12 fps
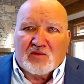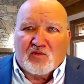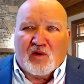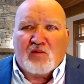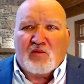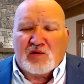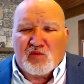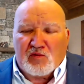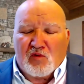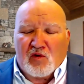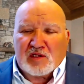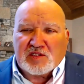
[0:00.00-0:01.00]
What would we
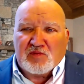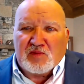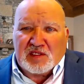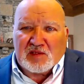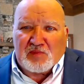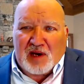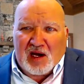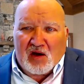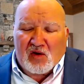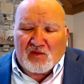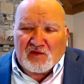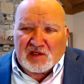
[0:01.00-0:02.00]
want to be the
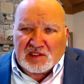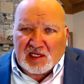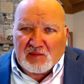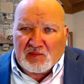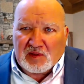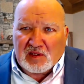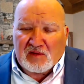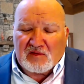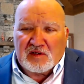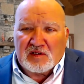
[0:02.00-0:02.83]
power of example of?